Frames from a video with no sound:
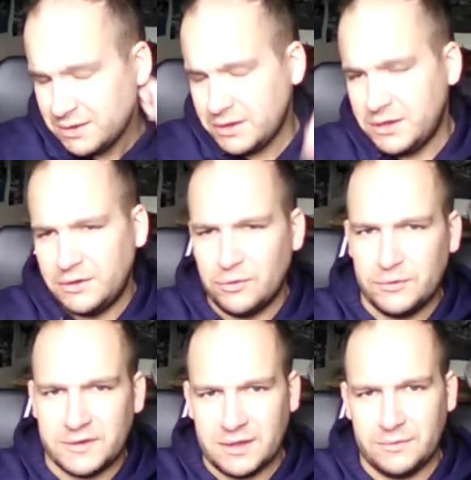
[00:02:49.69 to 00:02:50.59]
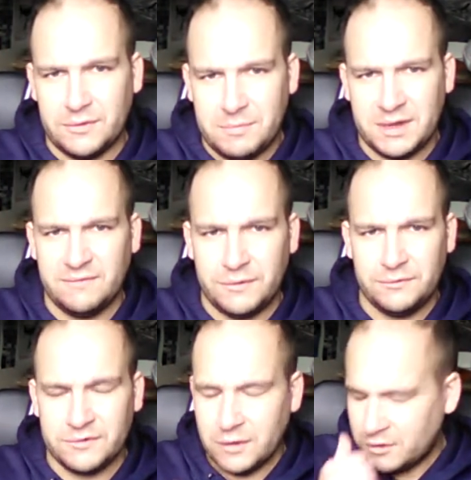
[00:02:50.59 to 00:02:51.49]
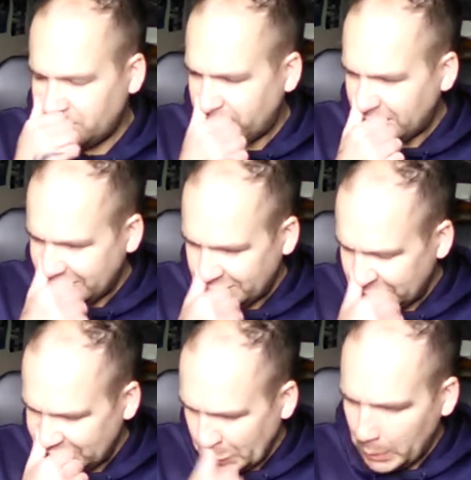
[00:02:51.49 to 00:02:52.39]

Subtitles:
you cut out the main fuselage parts.